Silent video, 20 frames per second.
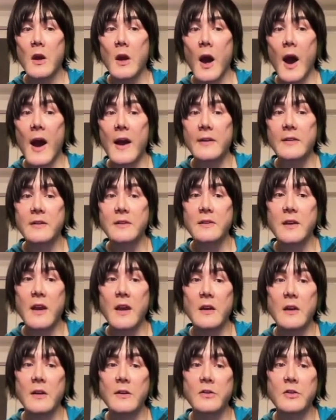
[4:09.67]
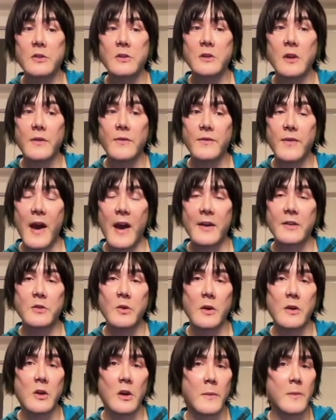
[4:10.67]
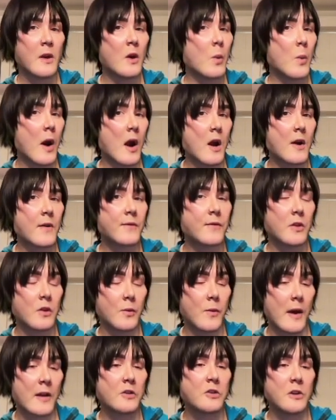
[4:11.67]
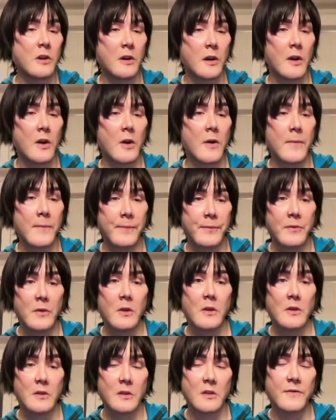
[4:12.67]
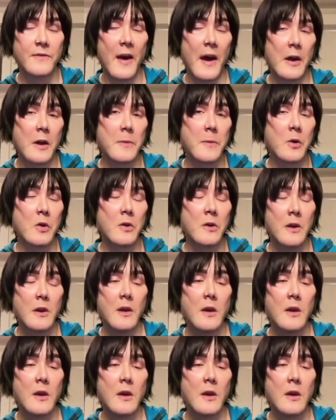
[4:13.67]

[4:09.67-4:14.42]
I'd say an interesting factoid you could be aware of for the ret gene here, this is valuable,